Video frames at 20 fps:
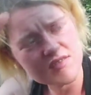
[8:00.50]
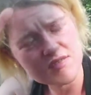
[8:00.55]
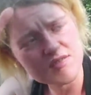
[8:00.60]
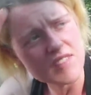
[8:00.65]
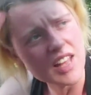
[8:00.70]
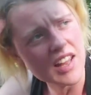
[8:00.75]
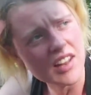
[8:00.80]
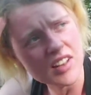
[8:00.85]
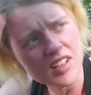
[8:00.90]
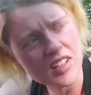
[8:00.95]

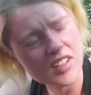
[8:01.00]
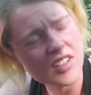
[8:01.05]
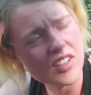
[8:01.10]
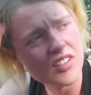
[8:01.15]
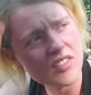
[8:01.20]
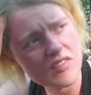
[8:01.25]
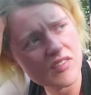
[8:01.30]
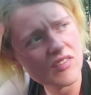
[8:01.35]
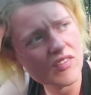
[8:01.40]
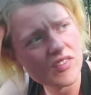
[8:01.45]
and,
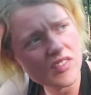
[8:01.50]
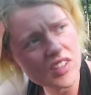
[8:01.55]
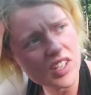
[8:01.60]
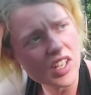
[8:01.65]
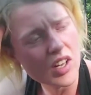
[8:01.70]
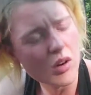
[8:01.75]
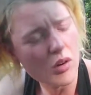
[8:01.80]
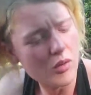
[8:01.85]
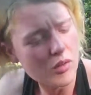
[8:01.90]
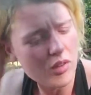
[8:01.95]
you
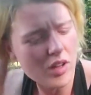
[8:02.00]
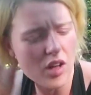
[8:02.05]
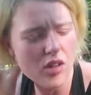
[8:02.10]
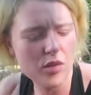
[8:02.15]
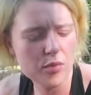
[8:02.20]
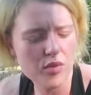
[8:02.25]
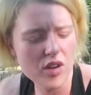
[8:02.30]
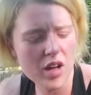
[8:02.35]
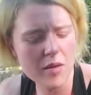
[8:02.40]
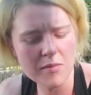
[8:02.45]
know, all the
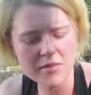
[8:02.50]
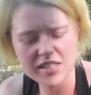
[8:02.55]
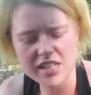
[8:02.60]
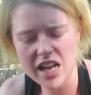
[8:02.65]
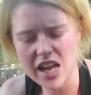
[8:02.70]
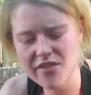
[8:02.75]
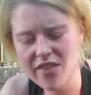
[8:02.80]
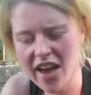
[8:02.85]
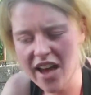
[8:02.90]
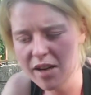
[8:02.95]
problems that
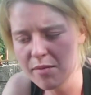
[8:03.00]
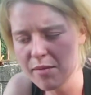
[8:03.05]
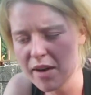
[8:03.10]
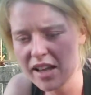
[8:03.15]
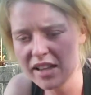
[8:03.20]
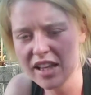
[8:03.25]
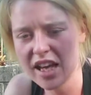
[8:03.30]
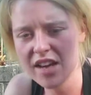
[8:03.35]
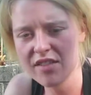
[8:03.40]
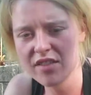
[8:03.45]
I've had in my
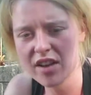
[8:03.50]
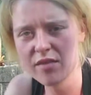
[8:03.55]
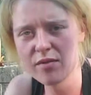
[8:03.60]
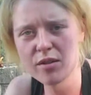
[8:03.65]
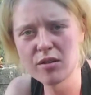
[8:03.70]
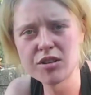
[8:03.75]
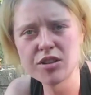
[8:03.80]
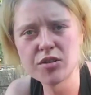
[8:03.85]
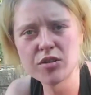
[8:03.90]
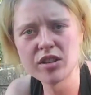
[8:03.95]
life, I
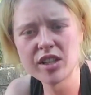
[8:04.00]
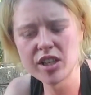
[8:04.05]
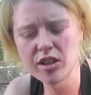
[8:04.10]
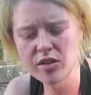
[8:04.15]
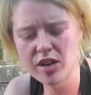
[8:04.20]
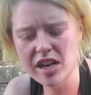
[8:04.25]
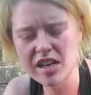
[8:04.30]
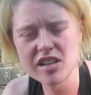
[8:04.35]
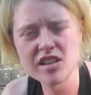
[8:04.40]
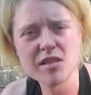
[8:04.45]
virtually
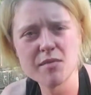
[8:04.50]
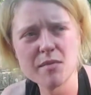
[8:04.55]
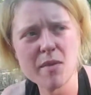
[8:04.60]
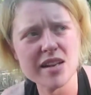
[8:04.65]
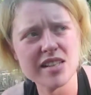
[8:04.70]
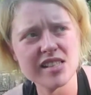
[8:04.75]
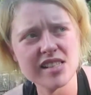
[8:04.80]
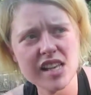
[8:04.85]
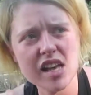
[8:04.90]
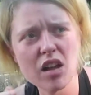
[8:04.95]
created them
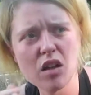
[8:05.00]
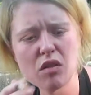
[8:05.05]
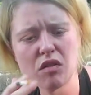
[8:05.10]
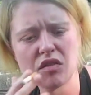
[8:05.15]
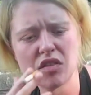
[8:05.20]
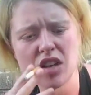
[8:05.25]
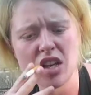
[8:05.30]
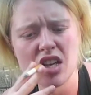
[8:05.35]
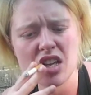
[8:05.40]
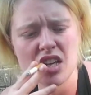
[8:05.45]

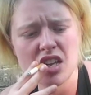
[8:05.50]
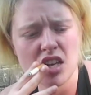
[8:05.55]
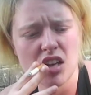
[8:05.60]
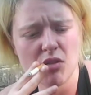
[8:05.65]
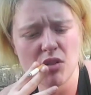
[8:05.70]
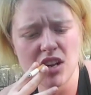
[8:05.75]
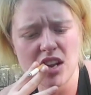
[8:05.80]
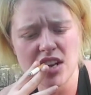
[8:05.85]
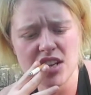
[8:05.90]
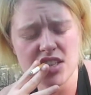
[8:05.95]
myself,
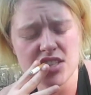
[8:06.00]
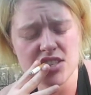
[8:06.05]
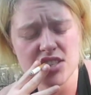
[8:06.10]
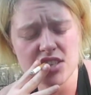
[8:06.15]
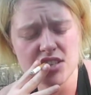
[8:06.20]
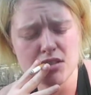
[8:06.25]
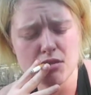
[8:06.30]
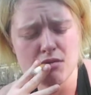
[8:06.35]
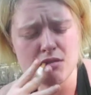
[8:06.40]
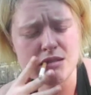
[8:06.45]
and I just
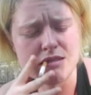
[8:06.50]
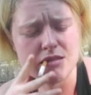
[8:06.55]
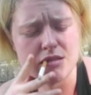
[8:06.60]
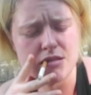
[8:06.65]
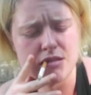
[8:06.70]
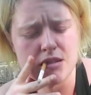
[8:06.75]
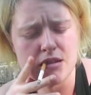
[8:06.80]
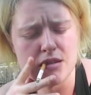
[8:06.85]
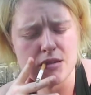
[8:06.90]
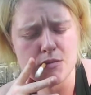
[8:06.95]
didn't know it at the
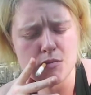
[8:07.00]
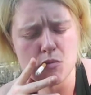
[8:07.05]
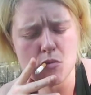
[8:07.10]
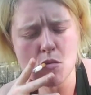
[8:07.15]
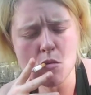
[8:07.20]
time.